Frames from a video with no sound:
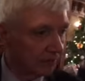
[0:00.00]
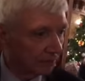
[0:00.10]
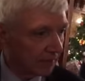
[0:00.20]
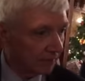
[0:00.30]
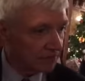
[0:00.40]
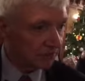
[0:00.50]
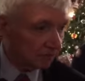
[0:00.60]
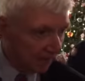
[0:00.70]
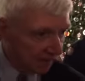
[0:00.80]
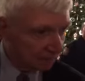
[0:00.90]
you know, obviously
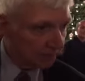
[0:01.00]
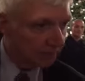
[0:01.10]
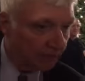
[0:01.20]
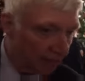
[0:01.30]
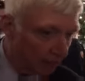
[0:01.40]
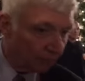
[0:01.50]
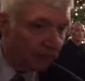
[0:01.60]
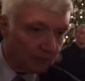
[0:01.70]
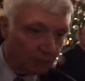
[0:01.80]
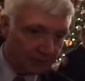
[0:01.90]
we have been. We
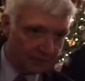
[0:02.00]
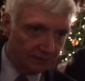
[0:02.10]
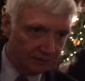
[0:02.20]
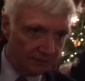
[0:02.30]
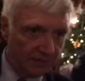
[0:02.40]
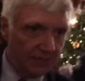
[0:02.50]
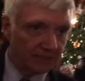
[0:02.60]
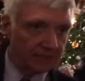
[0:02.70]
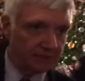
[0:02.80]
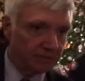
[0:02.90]
didn't know what the, what the
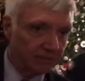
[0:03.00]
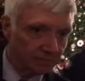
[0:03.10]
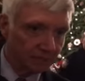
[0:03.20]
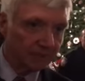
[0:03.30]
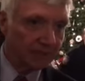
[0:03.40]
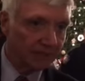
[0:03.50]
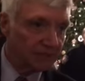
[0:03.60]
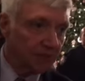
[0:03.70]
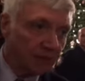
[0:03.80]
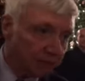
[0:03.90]
tax uh, plan is, and I